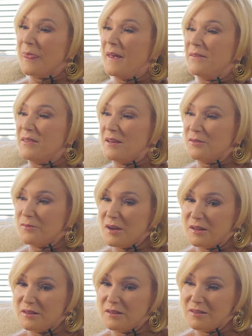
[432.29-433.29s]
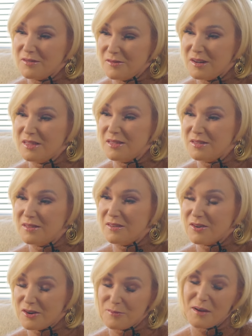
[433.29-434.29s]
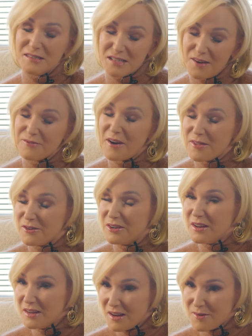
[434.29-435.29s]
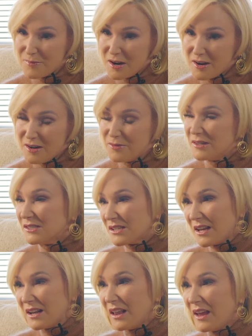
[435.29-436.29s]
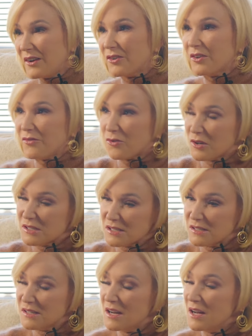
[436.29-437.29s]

And then when, when her and my stepfather did get married, which they'd later divorced,